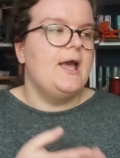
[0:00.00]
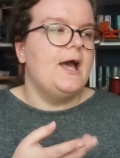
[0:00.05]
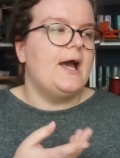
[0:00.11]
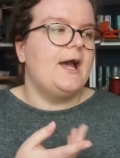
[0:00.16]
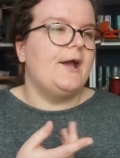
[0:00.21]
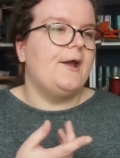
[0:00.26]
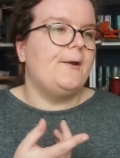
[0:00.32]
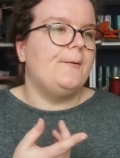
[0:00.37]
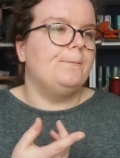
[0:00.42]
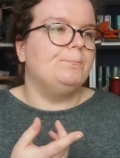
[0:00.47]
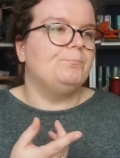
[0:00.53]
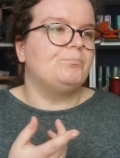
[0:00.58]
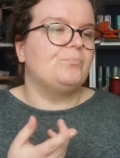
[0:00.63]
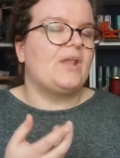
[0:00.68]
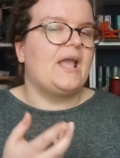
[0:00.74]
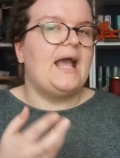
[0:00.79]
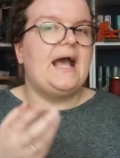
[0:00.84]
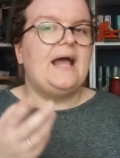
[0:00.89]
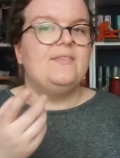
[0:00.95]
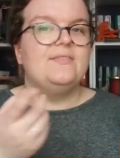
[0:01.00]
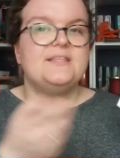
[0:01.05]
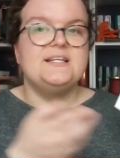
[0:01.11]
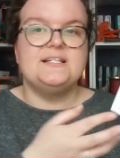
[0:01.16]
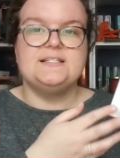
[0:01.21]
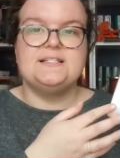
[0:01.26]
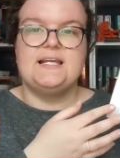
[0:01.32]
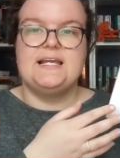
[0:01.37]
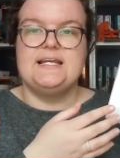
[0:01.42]
Um, and
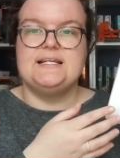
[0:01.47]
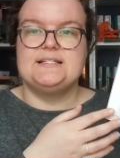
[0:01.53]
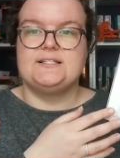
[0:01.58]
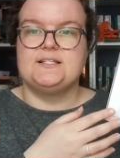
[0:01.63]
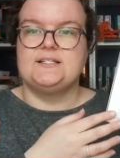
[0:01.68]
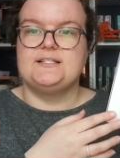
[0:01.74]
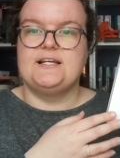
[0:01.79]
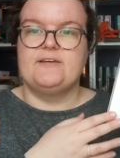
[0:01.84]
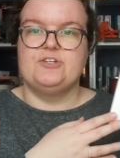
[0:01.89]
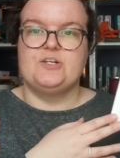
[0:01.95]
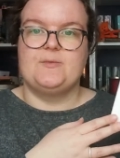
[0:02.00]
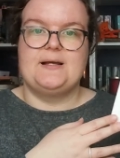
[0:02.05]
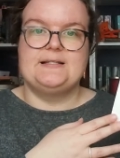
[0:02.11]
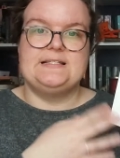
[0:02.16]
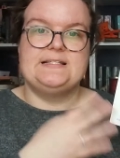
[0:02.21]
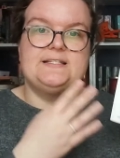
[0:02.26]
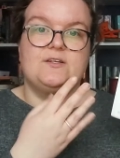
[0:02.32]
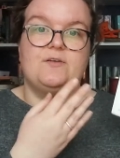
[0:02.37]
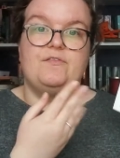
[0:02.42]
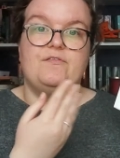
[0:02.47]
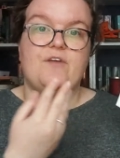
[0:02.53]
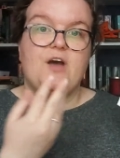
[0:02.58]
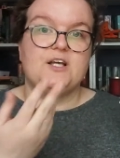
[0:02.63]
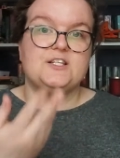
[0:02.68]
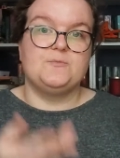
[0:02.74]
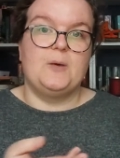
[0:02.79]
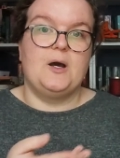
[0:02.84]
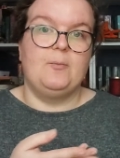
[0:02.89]
this is Sarah J Maas's
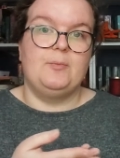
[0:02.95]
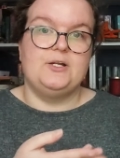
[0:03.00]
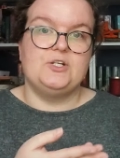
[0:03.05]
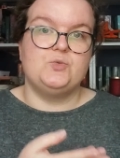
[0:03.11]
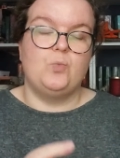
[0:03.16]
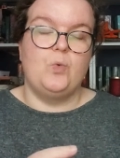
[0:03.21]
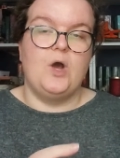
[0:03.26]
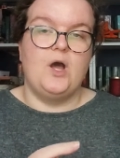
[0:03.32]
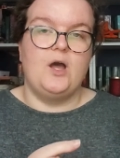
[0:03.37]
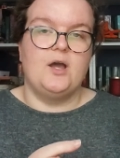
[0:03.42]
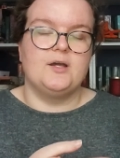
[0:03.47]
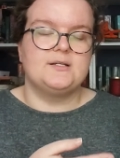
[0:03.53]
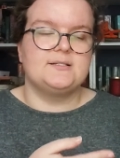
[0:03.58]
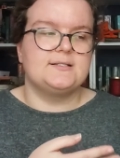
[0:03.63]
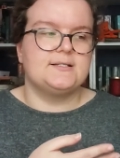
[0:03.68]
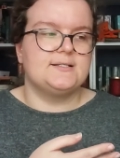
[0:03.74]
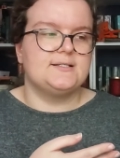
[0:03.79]
first published works.